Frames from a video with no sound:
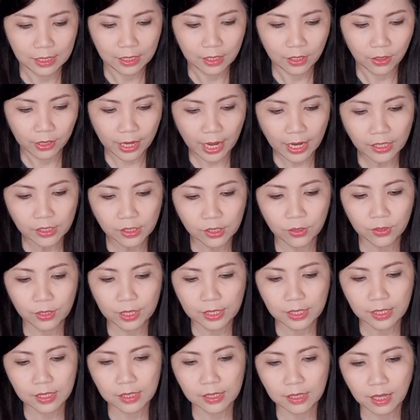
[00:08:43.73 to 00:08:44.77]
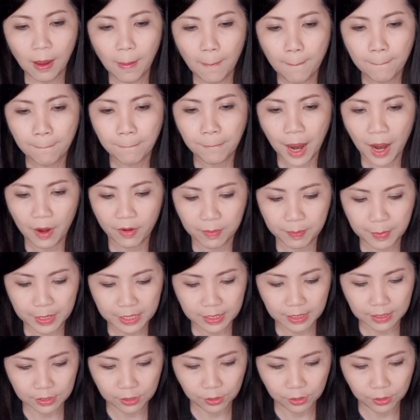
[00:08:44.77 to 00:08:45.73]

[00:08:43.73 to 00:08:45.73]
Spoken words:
Okay, so this is the perimeter.